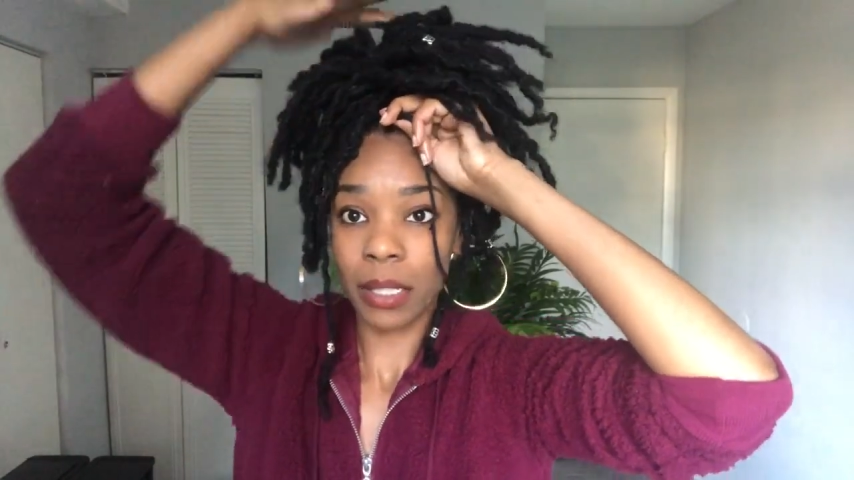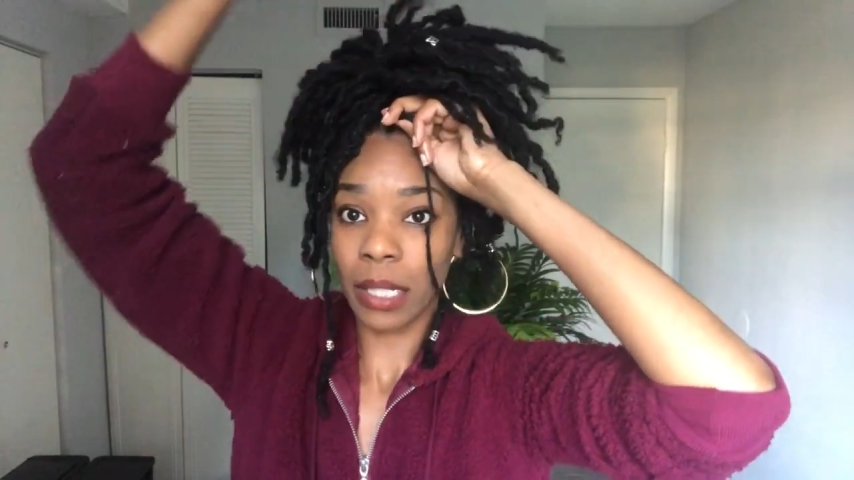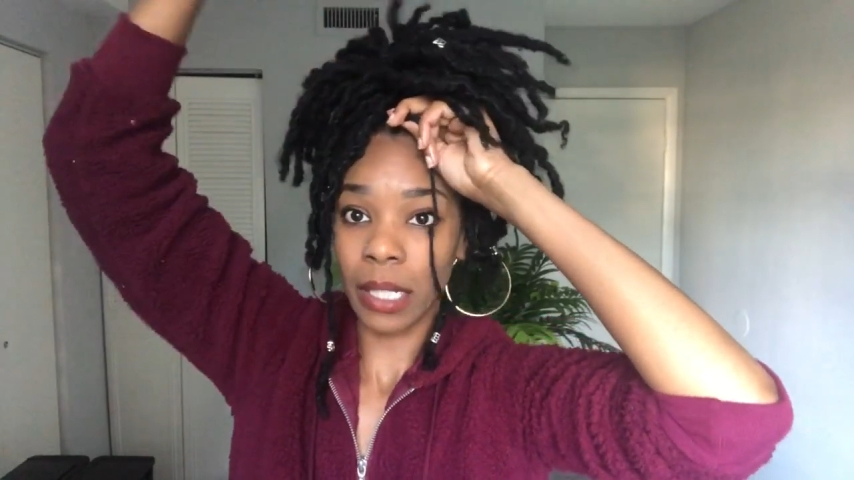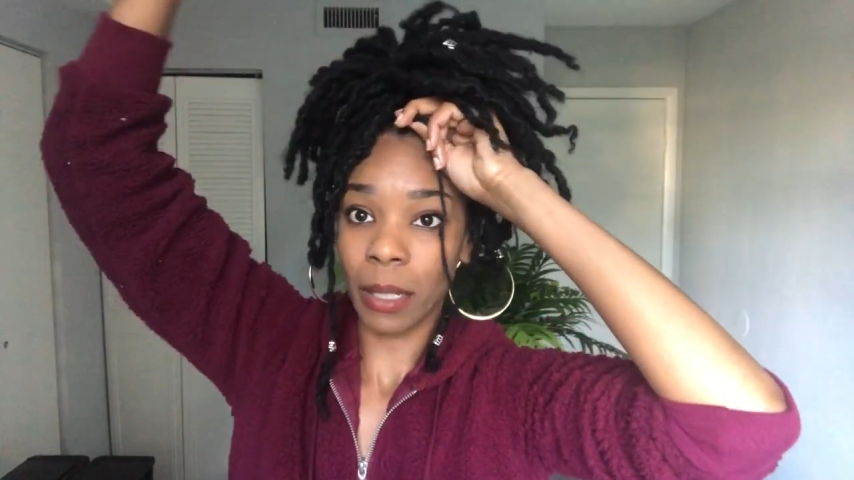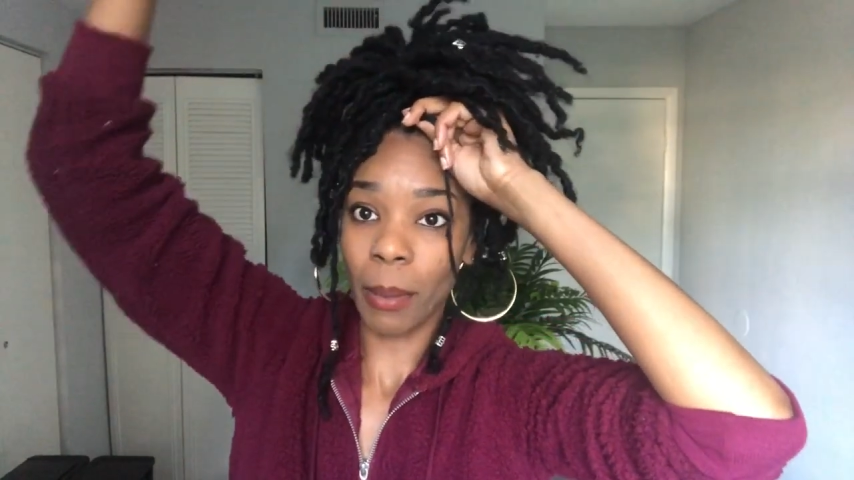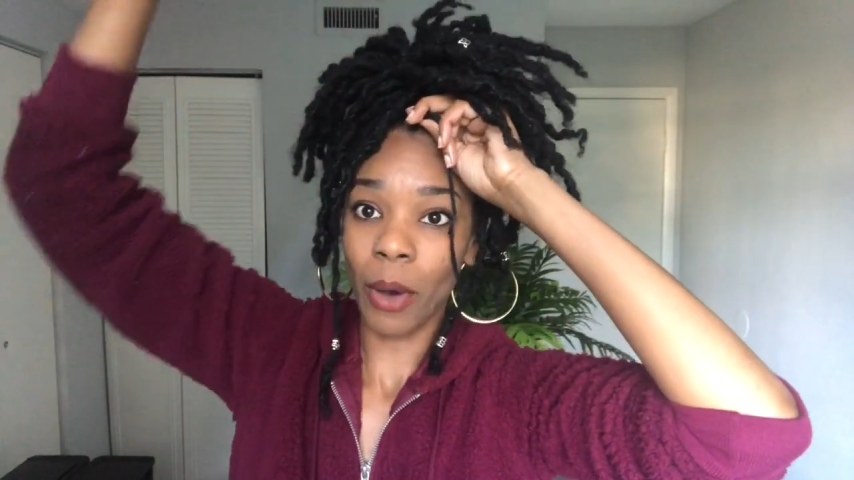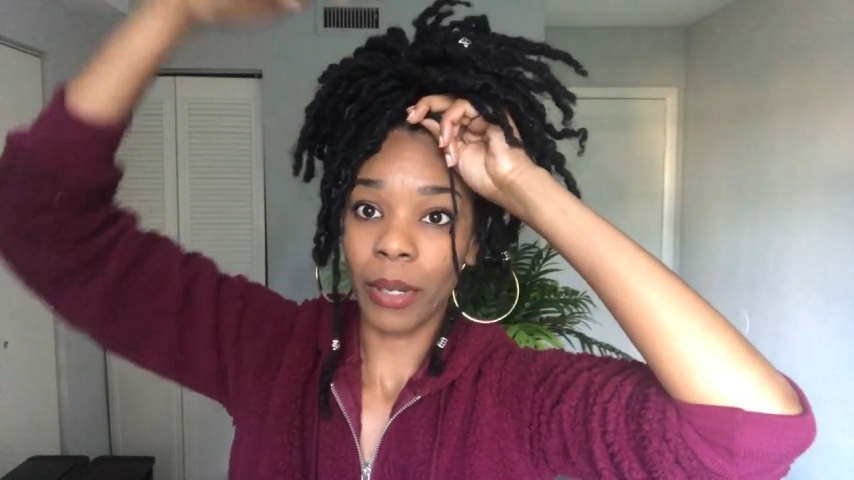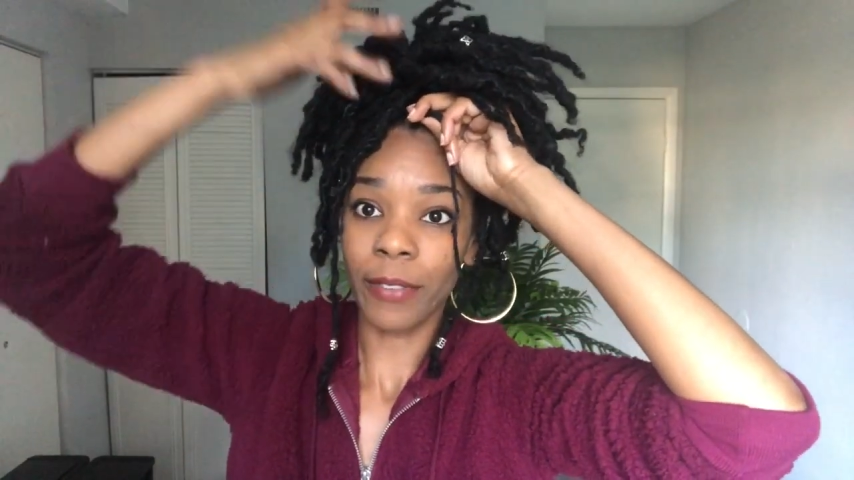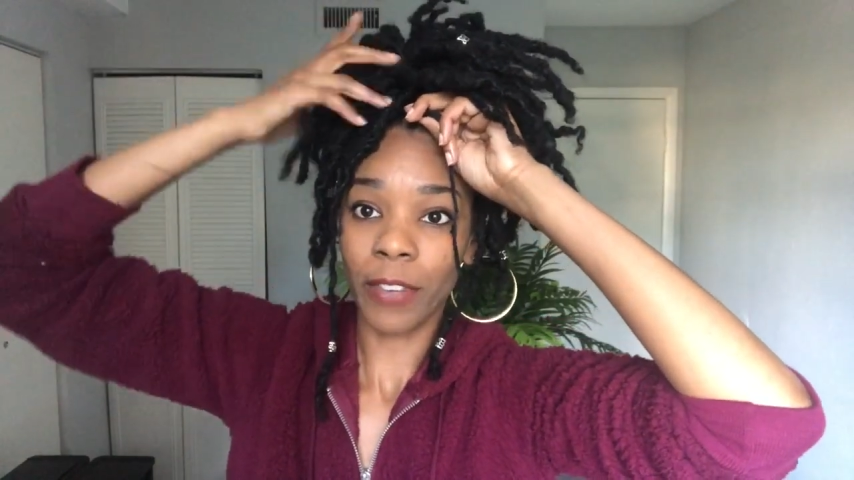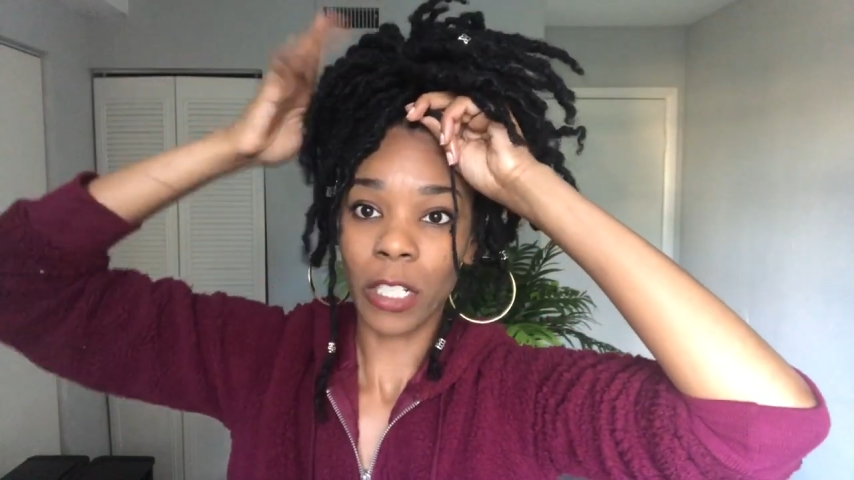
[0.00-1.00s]
in the pony
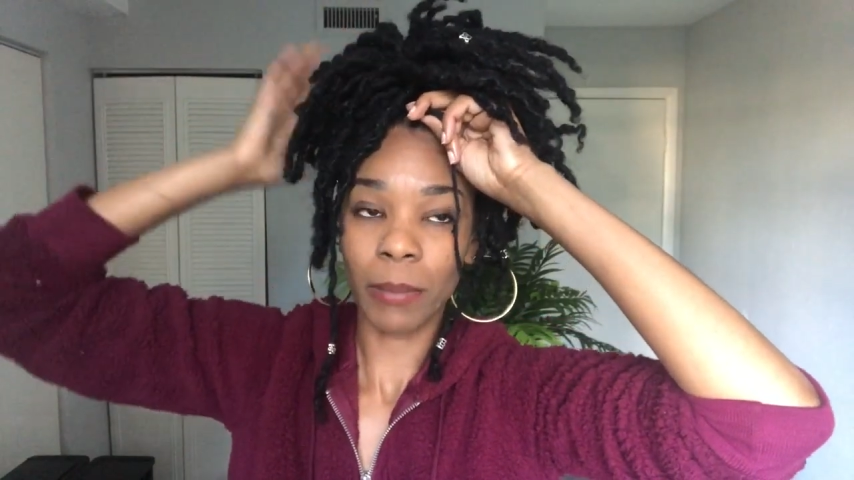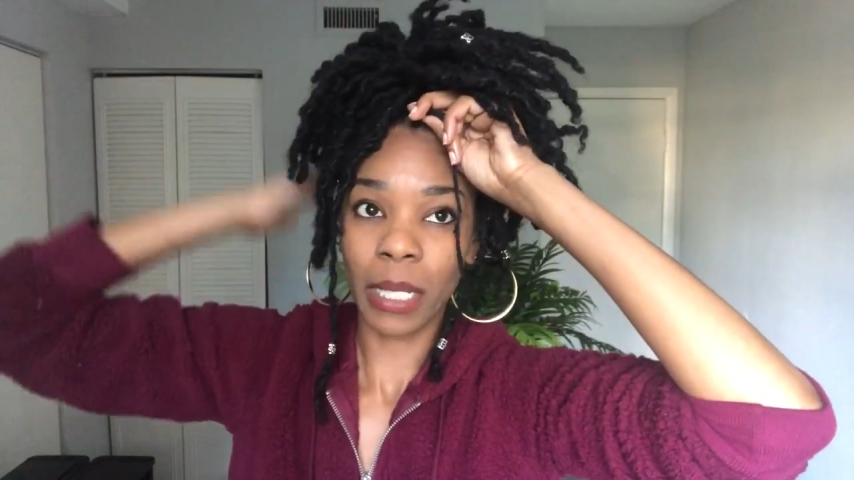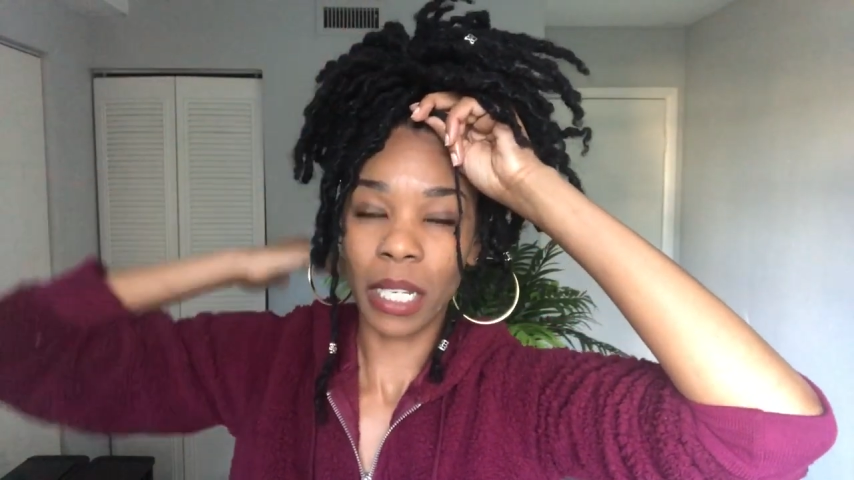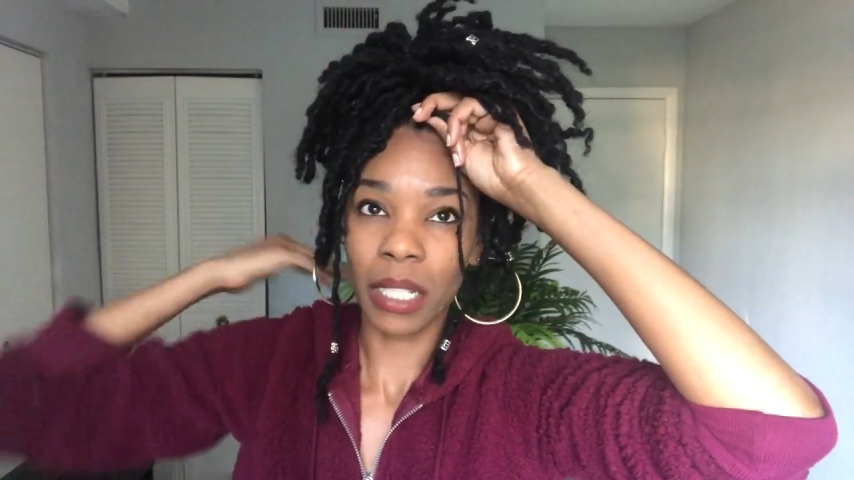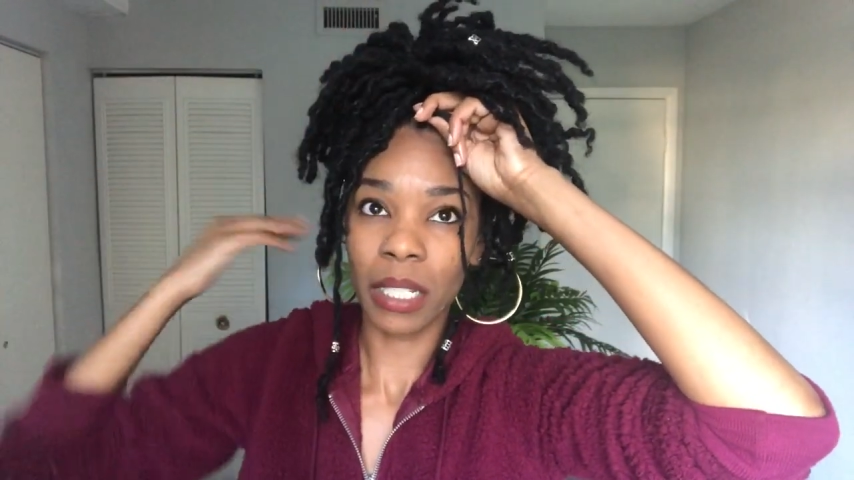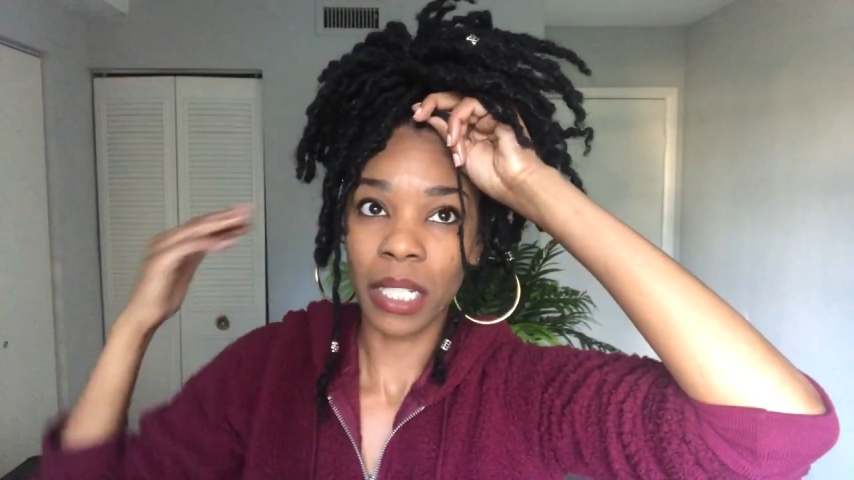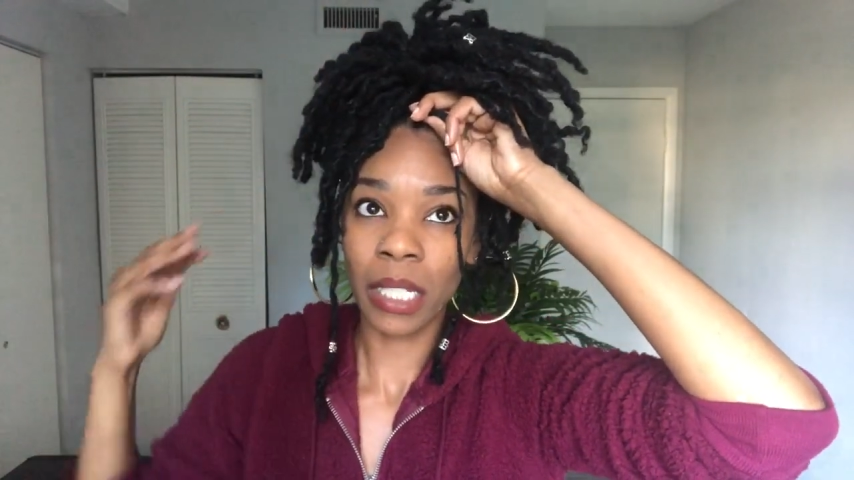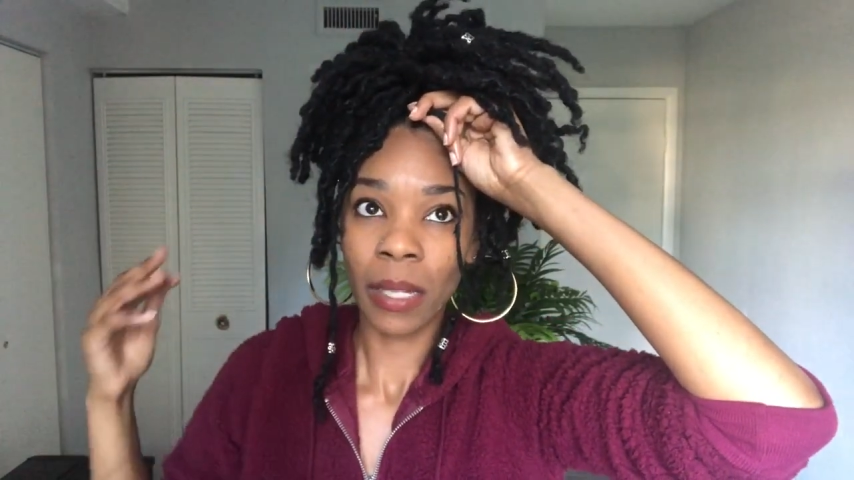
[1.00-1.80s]
first, because